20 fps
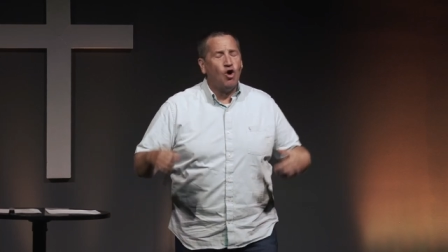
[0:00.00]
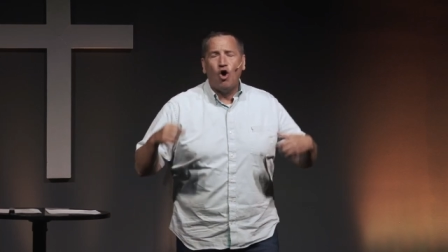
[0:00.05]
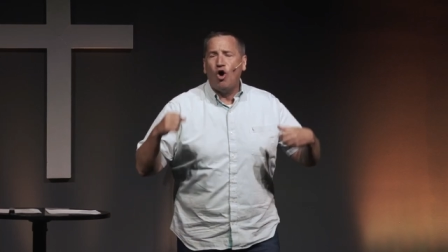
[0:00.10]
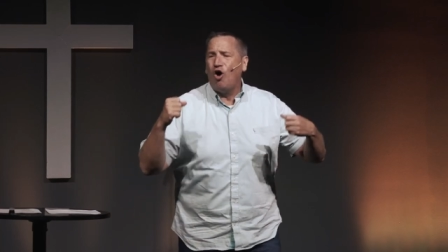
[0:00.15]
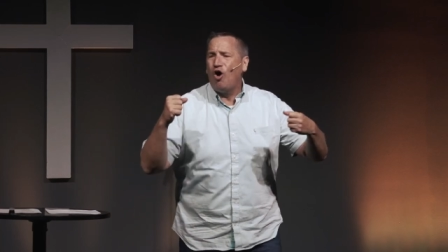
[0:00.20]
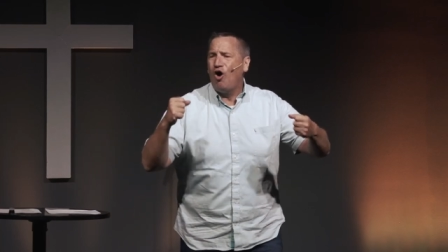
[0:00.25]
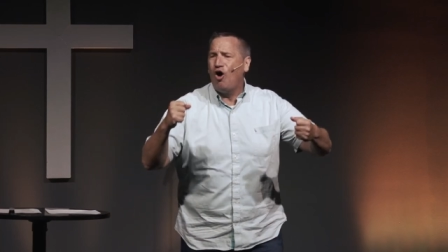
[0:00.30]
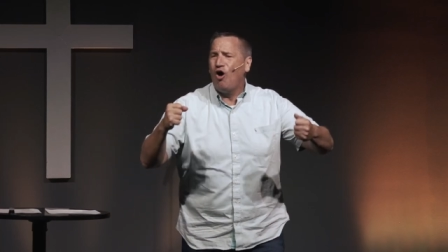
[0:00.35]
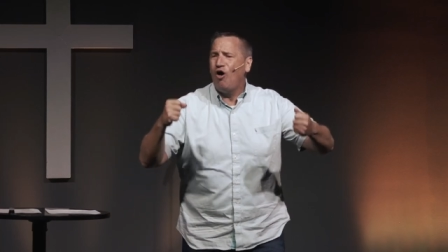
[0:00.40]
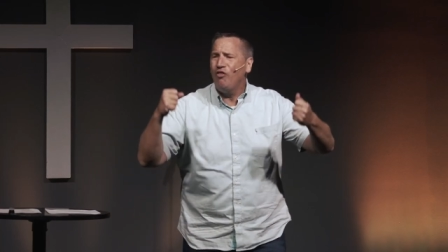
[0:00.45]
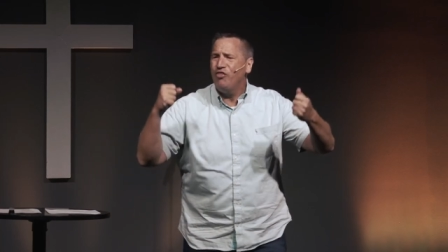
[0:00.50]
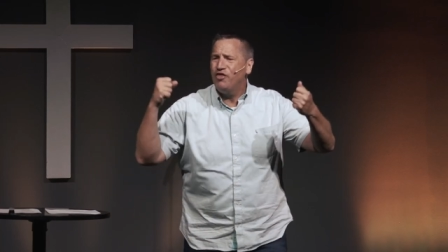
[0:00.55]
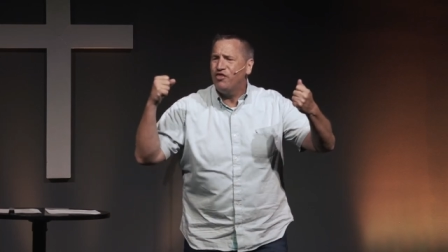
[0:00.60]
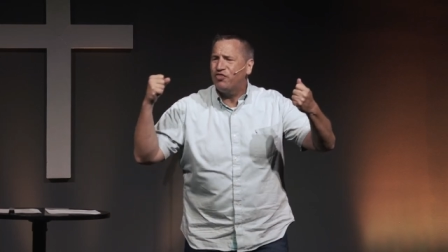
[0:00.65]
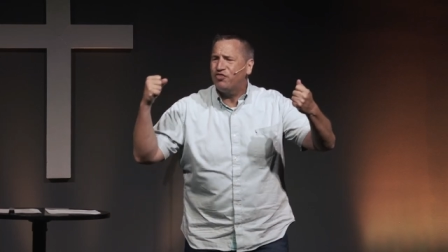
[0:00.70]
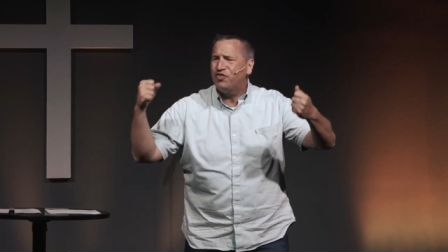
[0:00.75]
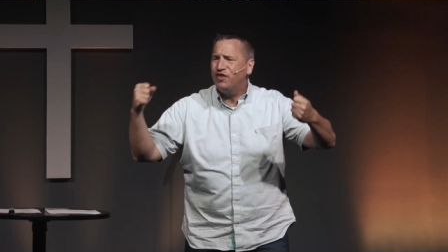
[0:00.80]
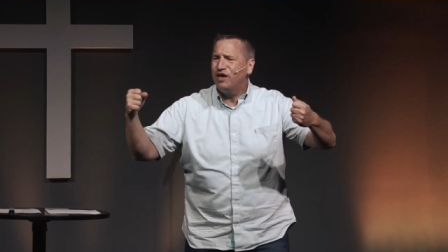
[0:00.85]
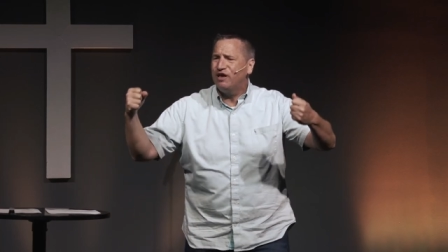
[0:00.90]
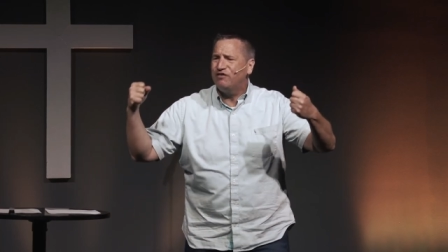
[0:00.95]
all the
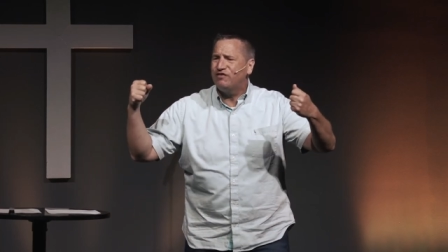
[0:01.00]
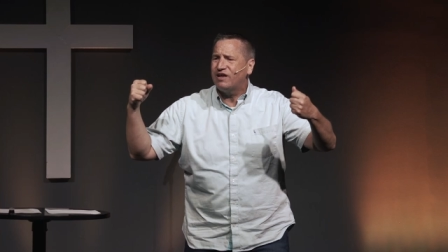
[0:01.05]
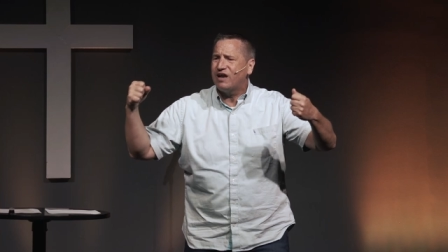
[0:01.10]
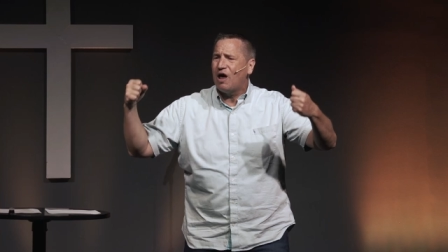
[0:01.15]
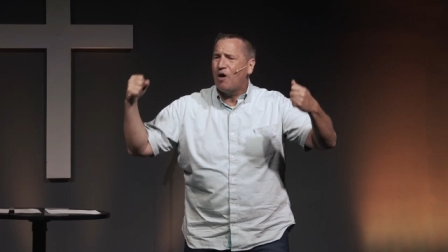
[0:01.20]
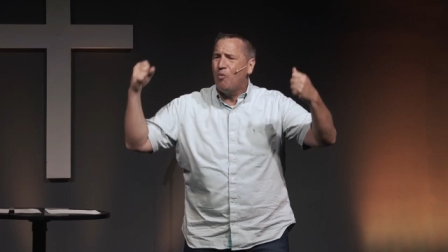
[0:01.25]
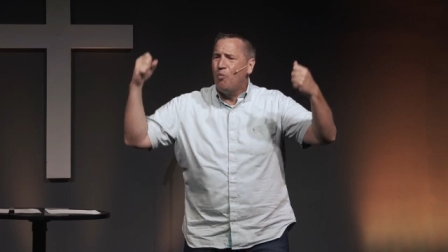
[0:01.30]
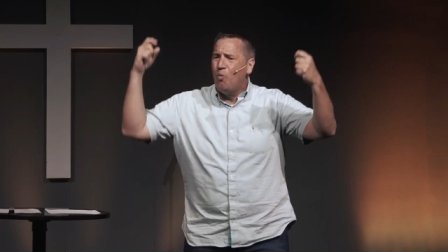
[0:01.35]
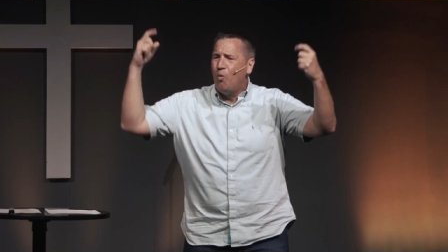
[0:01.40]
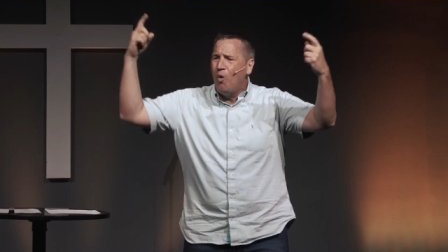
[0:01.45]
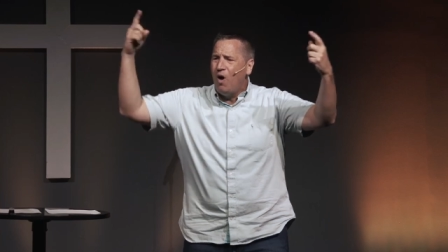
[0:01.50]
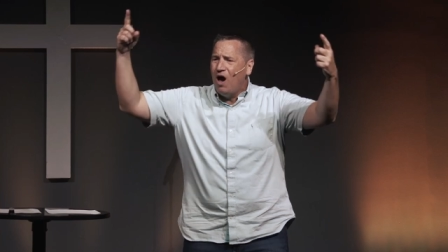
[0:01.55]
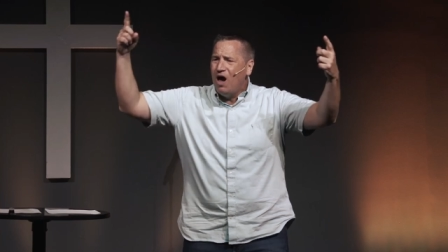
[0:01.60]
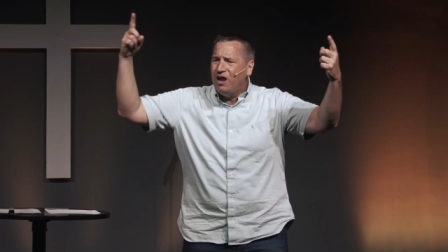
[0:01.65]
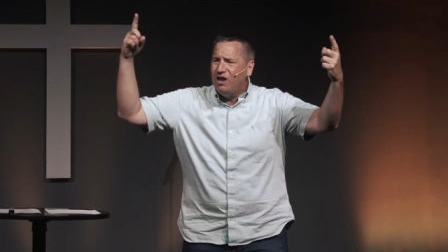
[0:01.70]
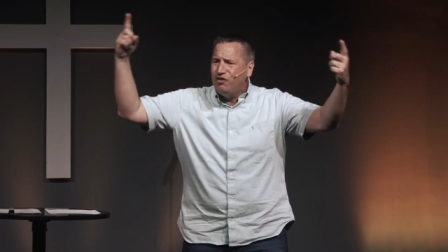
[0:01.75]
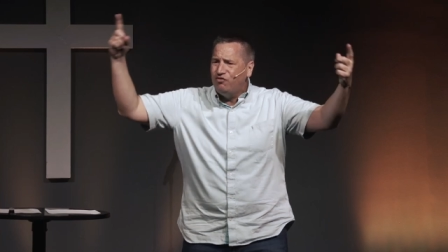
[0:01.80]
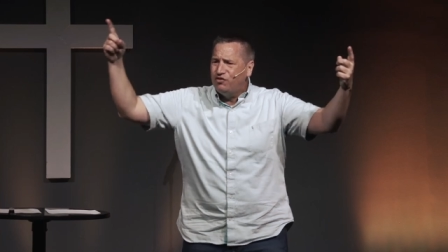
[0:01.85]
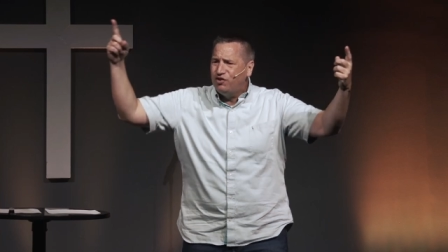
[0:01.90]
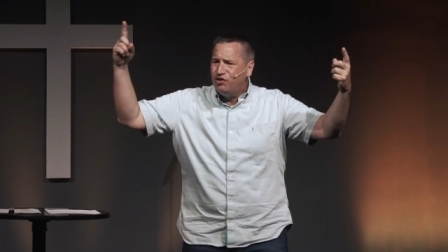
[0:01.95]
things that I
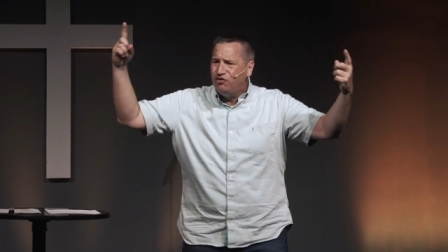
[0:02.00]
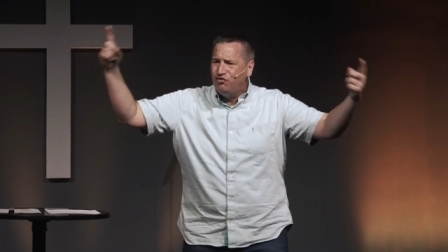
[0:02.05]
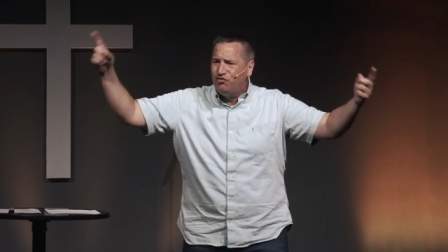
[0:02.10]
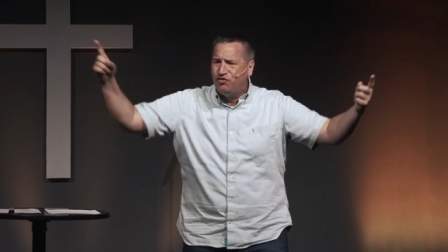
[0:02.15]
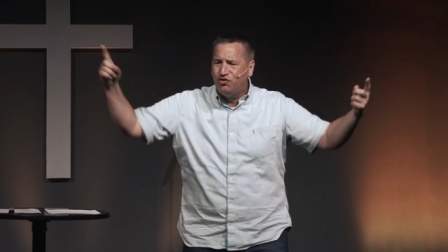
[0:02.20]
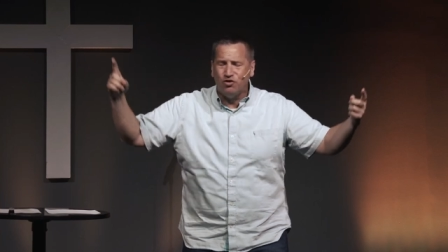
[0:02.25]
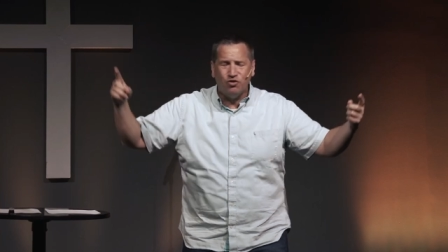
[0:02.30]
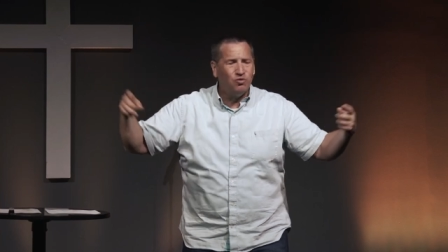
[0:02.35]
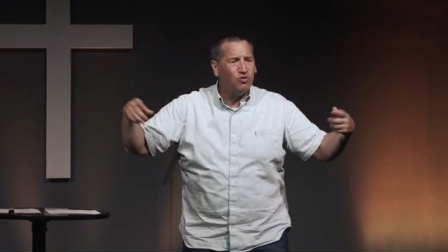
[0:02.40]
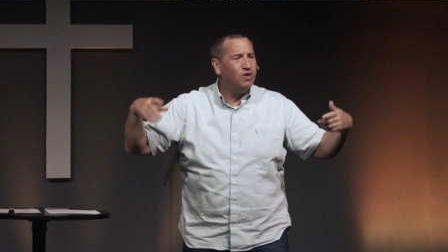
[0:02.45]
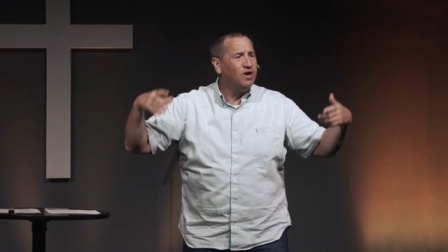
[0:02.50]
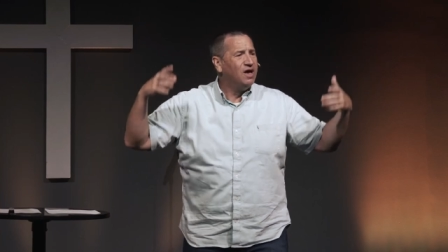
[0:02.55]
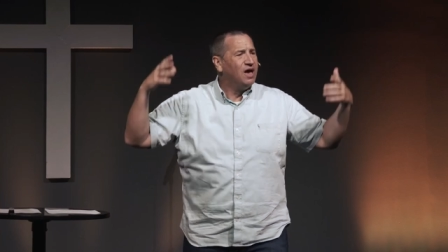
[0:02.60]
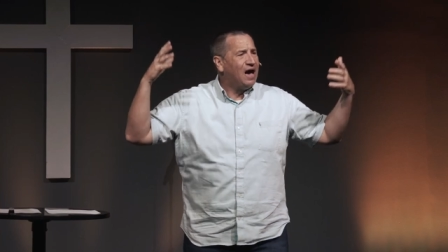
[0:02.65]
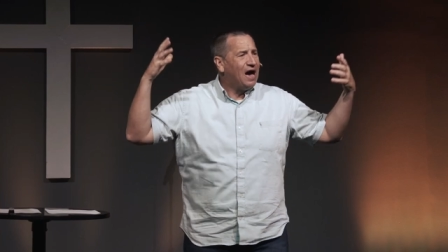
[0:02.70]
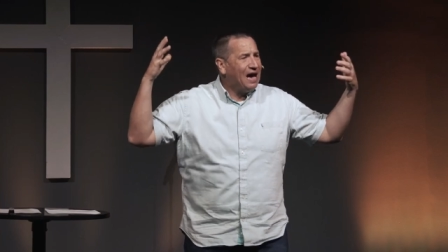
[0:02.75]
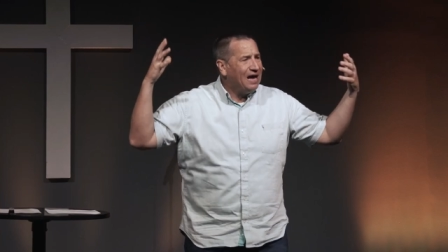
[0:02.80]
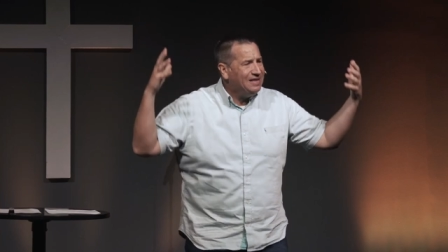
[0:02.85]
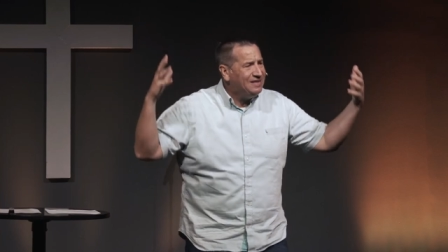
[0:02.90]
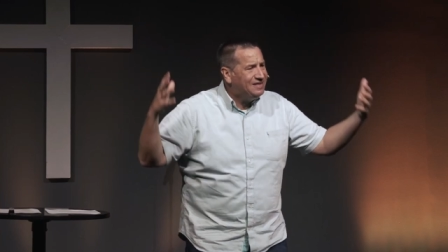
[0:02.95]
wanted to do,
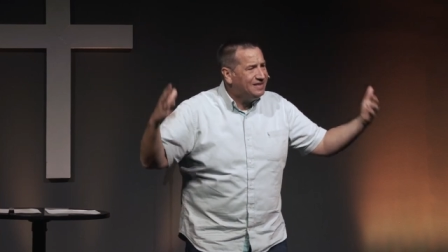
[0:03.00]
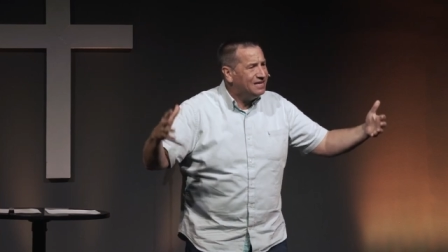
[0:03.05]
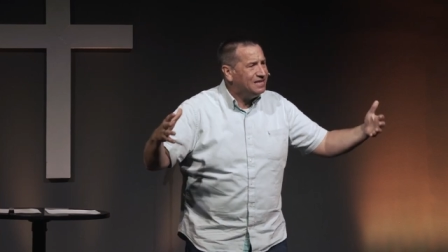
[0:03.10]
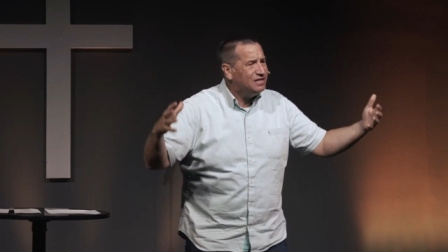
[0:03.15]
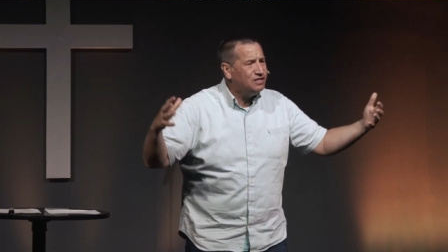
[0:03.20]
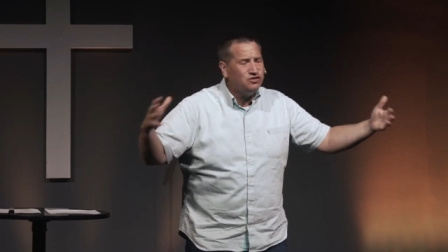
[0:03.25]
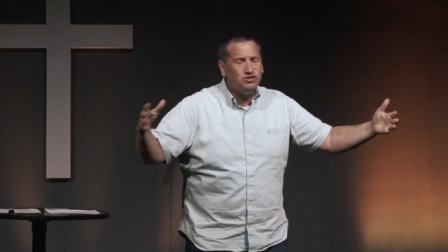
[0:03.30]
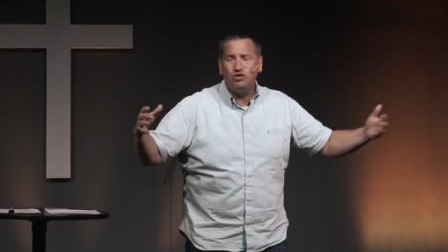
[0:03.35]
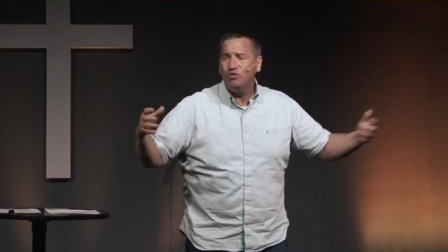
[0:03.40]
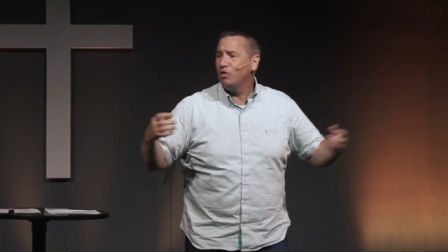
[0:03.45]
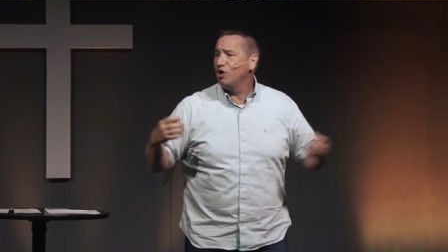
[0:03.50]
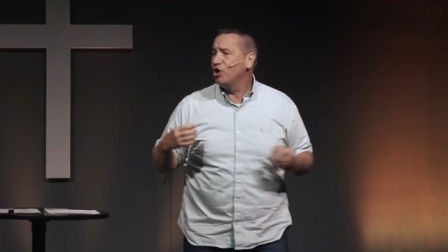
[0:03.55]
I didn't do.